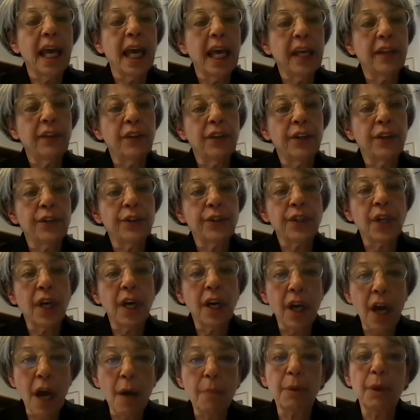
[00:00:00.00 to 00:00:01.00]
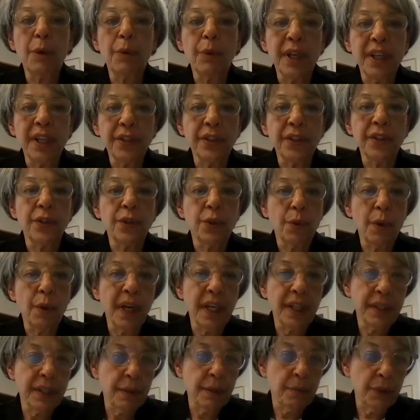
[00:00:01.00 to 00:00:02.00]
And there's a couple
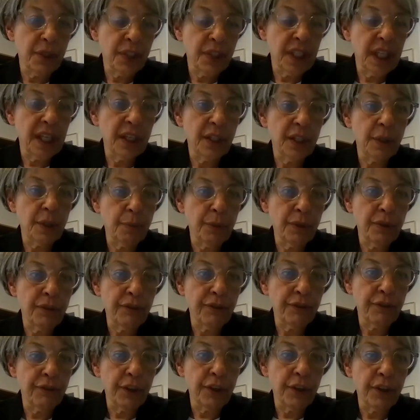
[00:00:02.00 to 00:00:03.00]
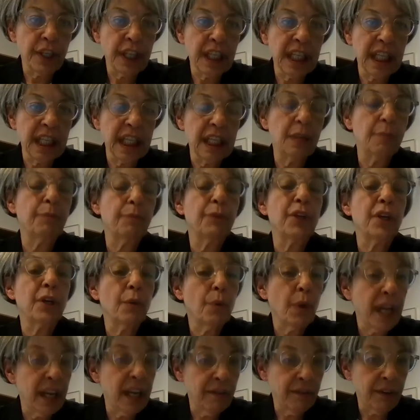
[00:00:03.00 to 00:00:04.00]
reasons why some states prefer to
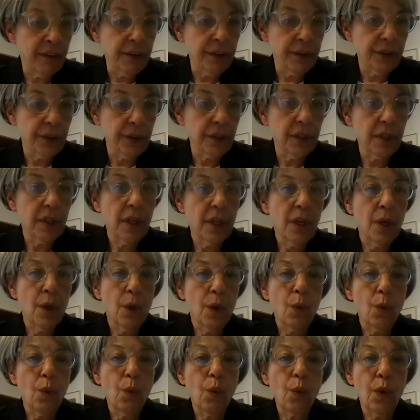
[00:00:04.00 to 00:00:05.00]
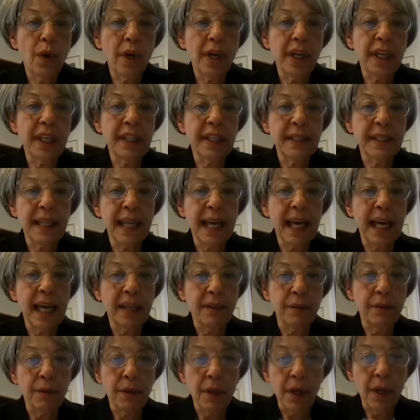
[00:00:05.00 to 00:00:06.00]
keep their waivers. One is
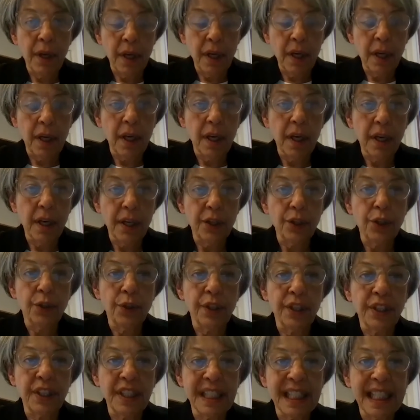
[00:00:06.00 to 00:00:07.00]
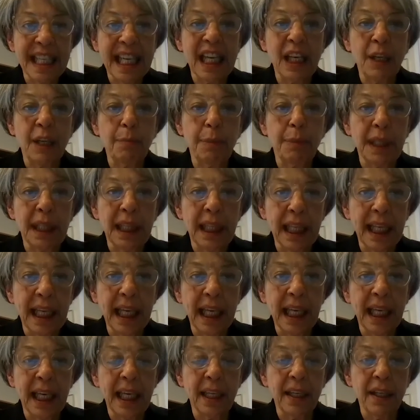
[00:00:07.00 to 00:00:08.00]
that under a state
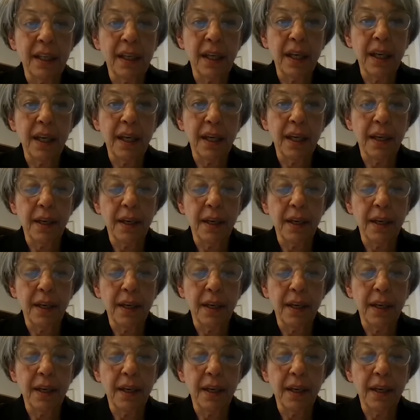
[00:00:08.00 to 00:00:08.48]
plan